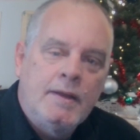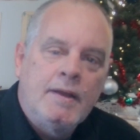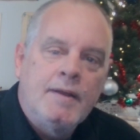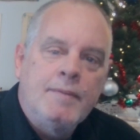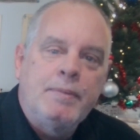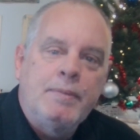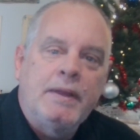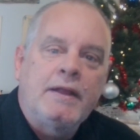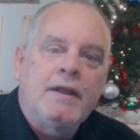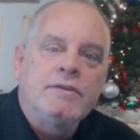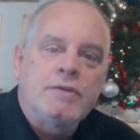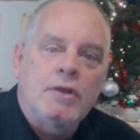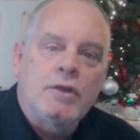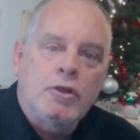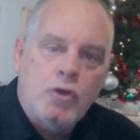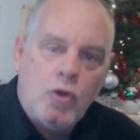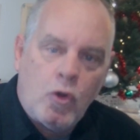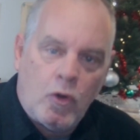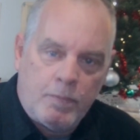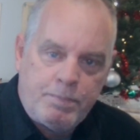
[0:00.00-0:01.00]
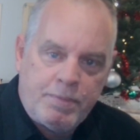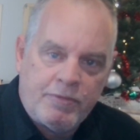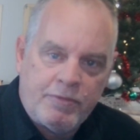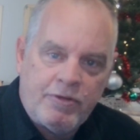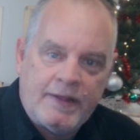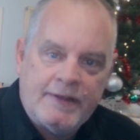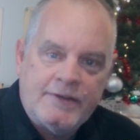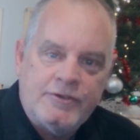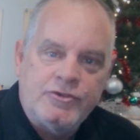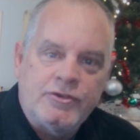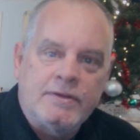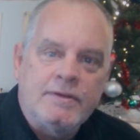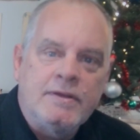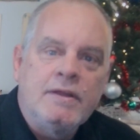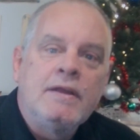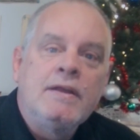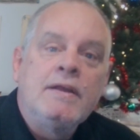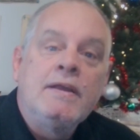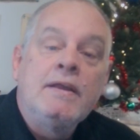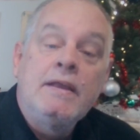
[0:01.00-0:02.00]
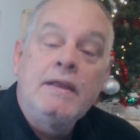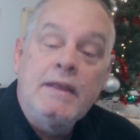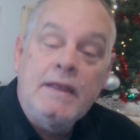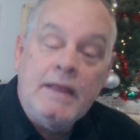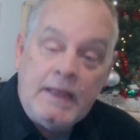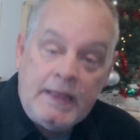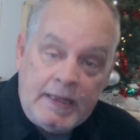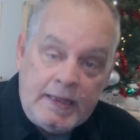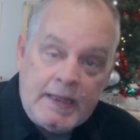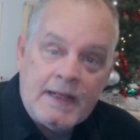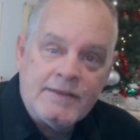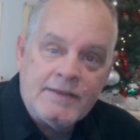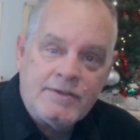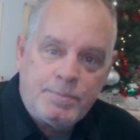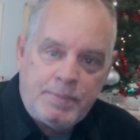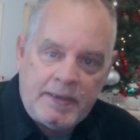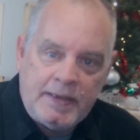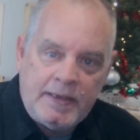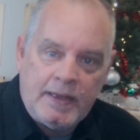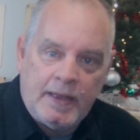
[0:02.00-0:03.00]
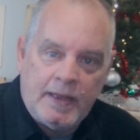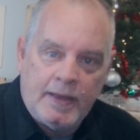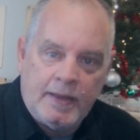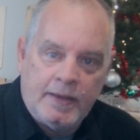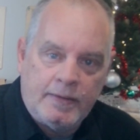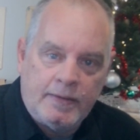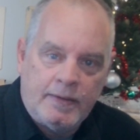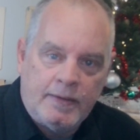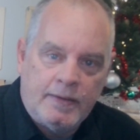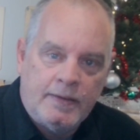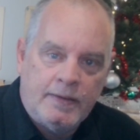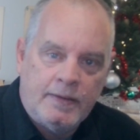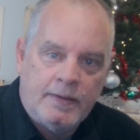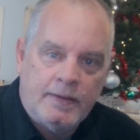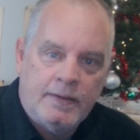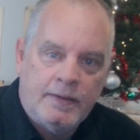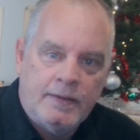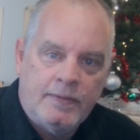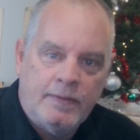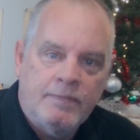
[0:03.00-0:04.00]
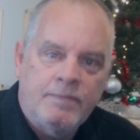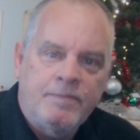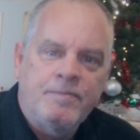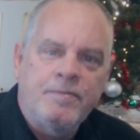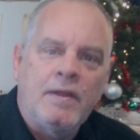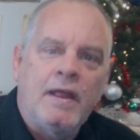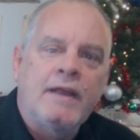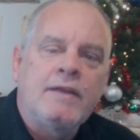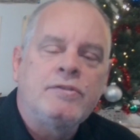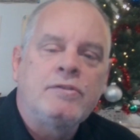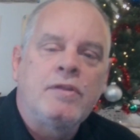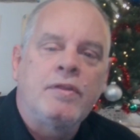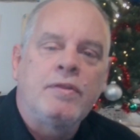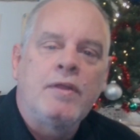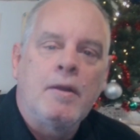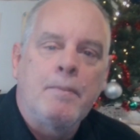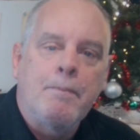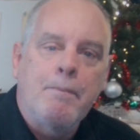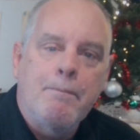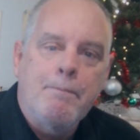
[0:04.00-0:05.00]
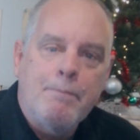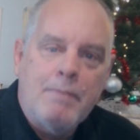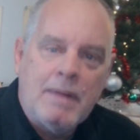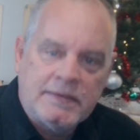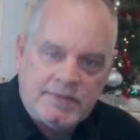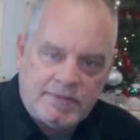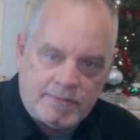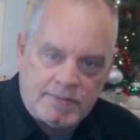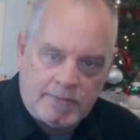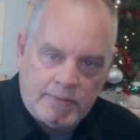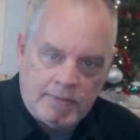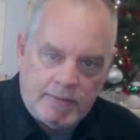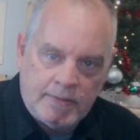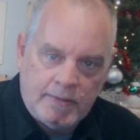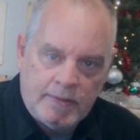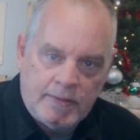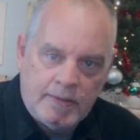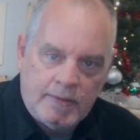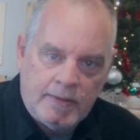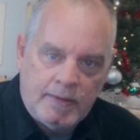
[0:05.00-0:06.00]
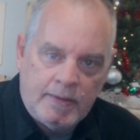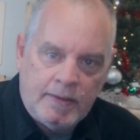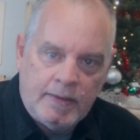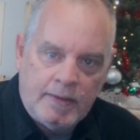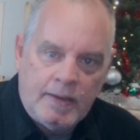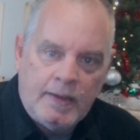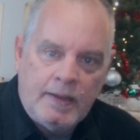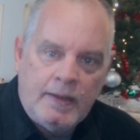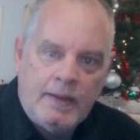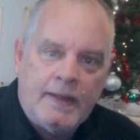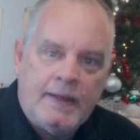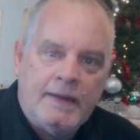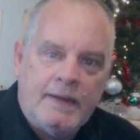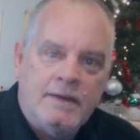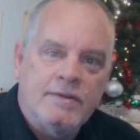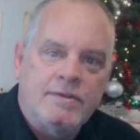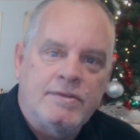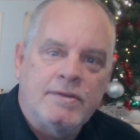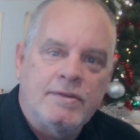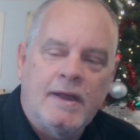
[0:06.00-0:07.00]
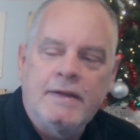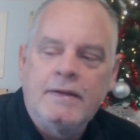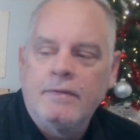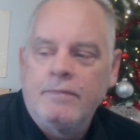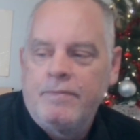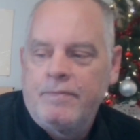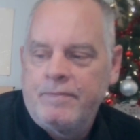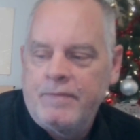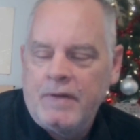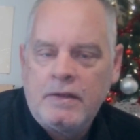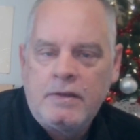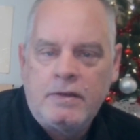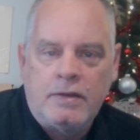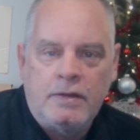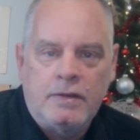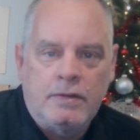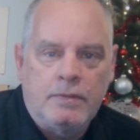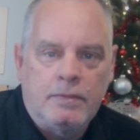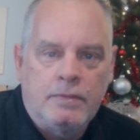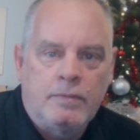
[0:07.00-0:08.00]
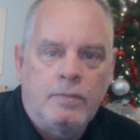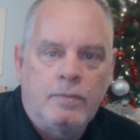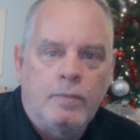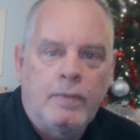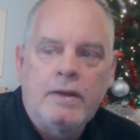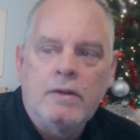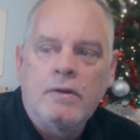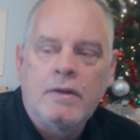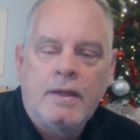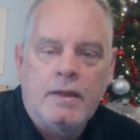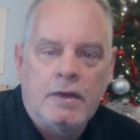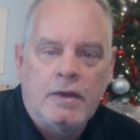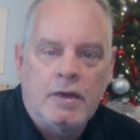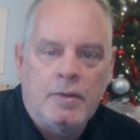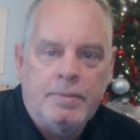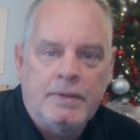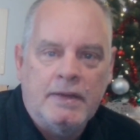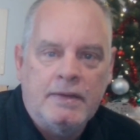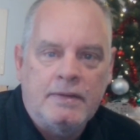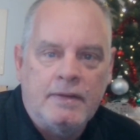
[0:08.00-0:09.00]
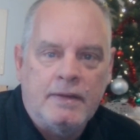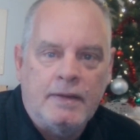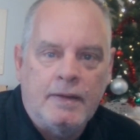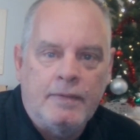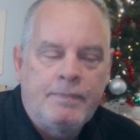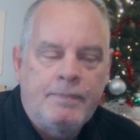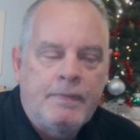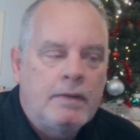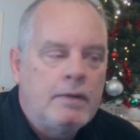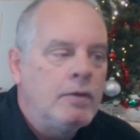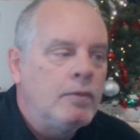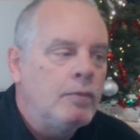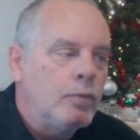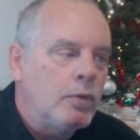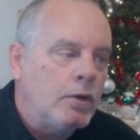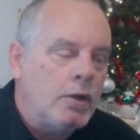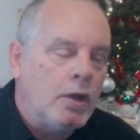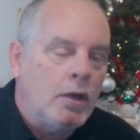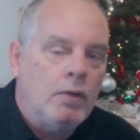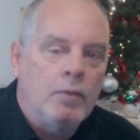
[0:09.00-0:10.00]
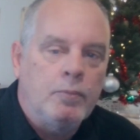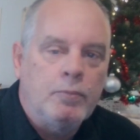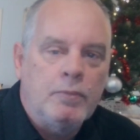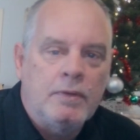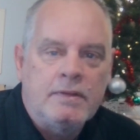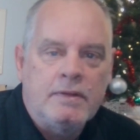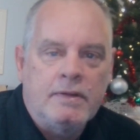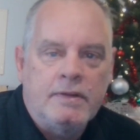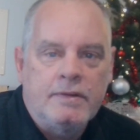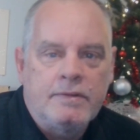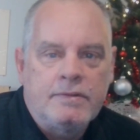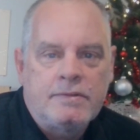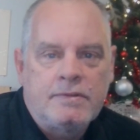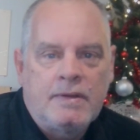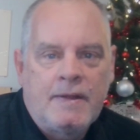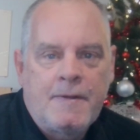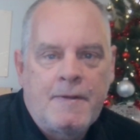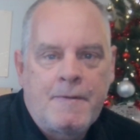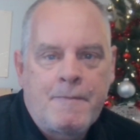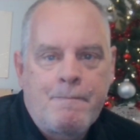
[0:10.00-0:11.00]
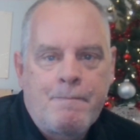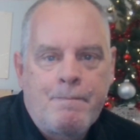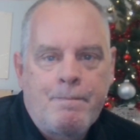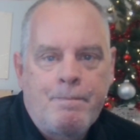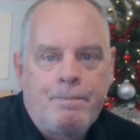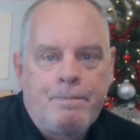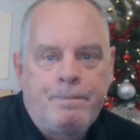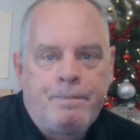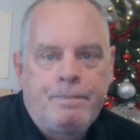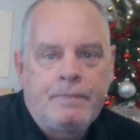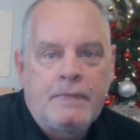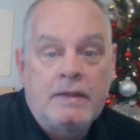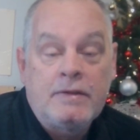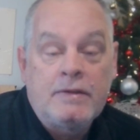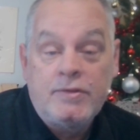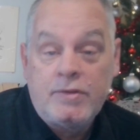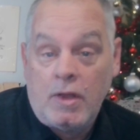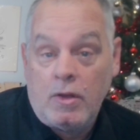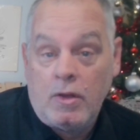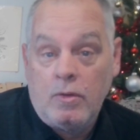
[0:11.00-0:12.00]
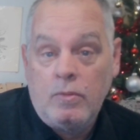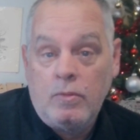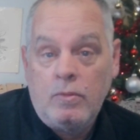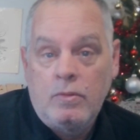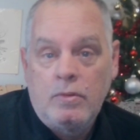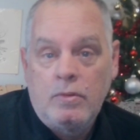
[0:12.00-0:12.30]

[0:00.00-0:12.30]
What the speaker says: because a corporation, ESPN, flexed their muscle and decided, fuck you, we don't care about that, we're going with this. And so,